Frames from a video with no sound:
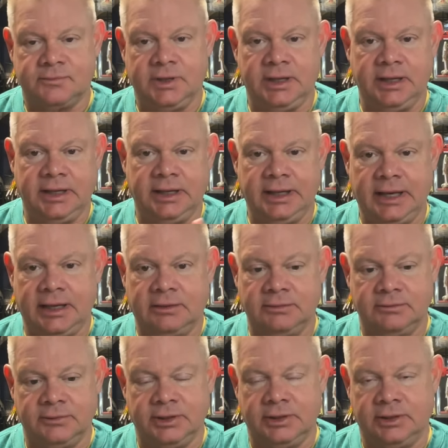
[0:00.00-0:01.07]
in and out,
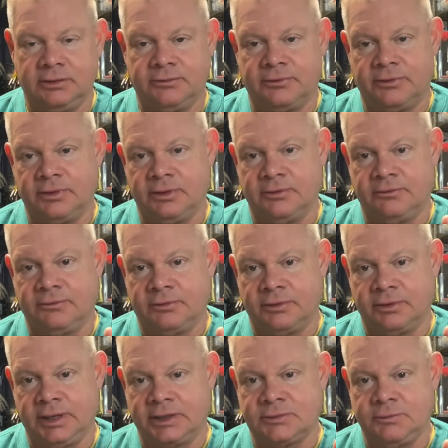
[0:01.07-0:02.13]
you know, for
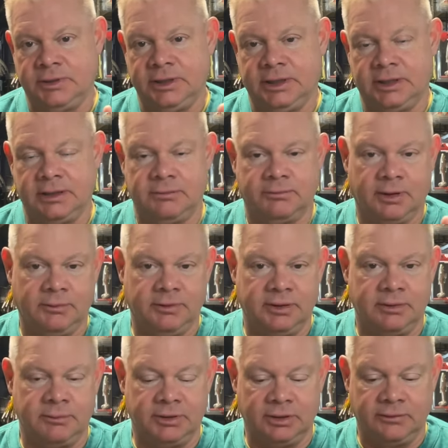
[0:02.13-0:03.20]
next week and probably
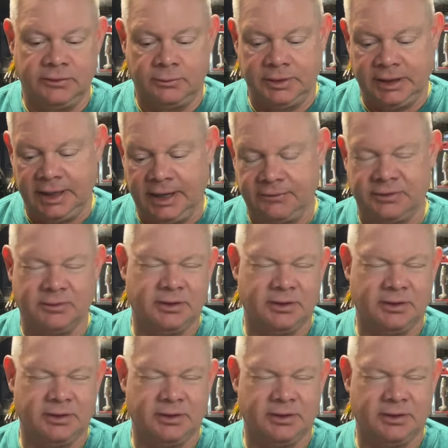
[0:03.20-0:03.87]
the middle of the week after.